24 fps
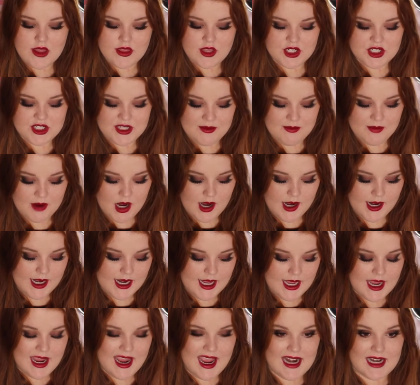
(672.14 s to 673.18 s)
the shimmer in
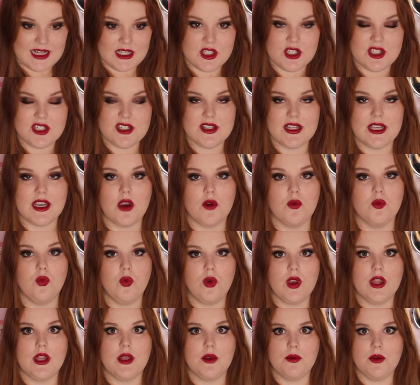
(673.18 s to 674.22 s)
it, and it's just like a
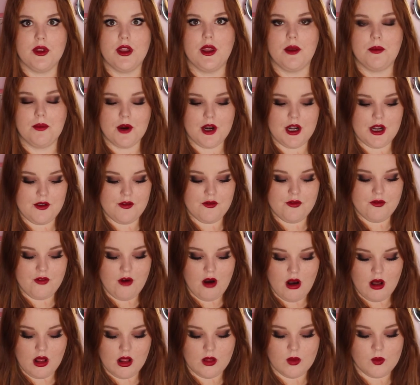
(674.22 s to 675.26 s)
really, really pretty
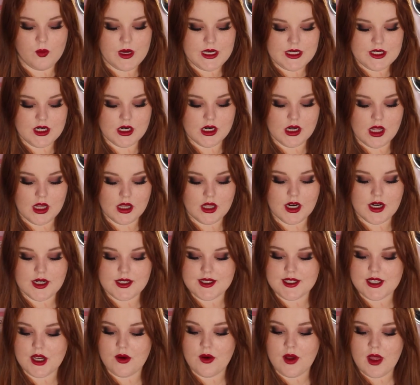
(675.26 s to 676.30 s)
fall winter color.
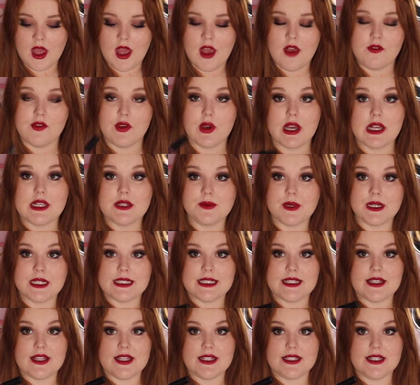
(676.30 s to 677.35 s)
So if you guys want
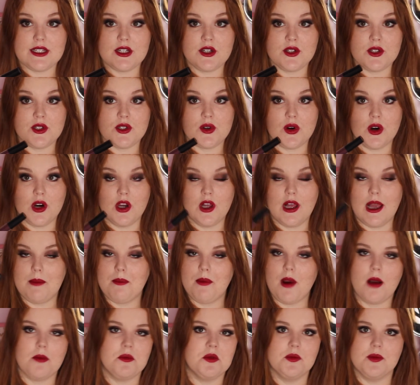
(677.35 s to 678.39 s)
to see this in a tutorial, I
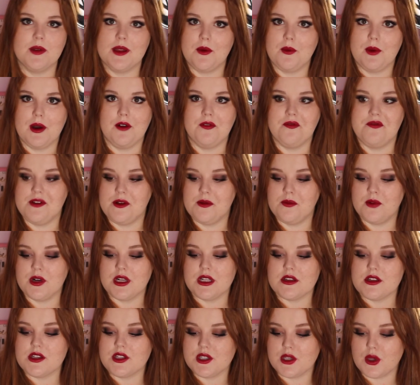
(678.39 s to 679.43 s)
probably will film
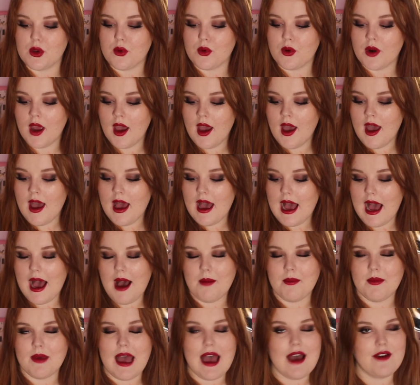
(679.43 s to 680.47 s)
one soon
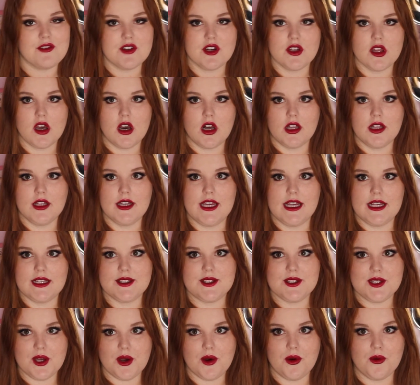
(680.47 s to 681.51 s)
after the
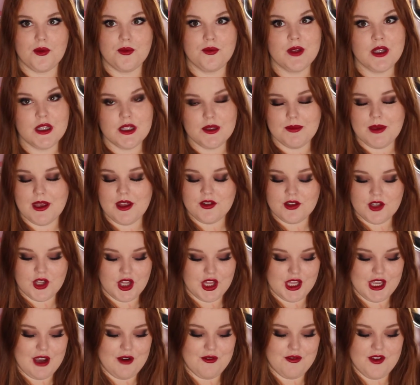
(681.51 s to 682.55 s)
holidays, so be on the
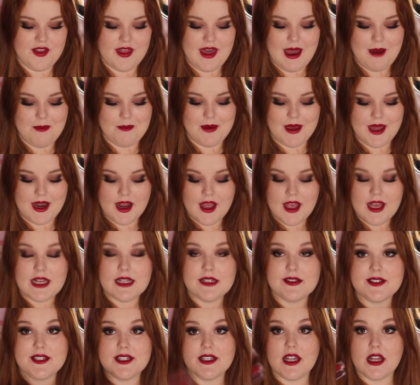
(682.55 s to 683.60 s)
lookout for that. But
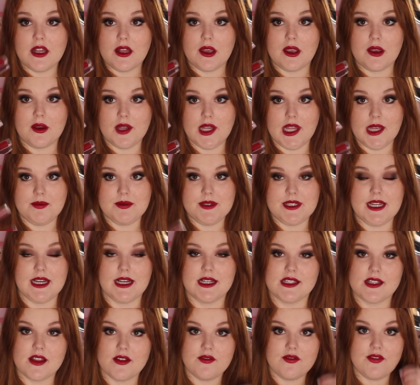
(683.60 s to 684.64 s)
Stila liquid
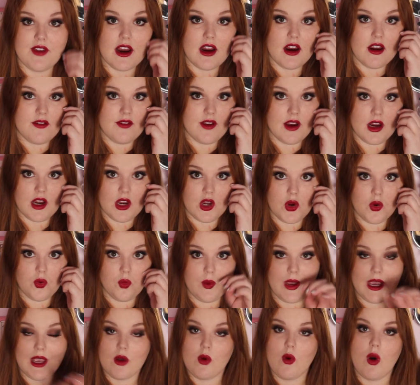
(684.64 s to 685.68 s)
lipsticks, very, very
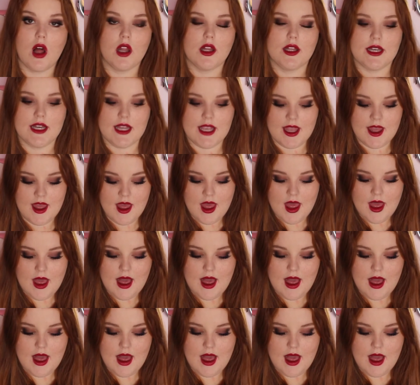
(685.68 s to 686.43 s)
great quality.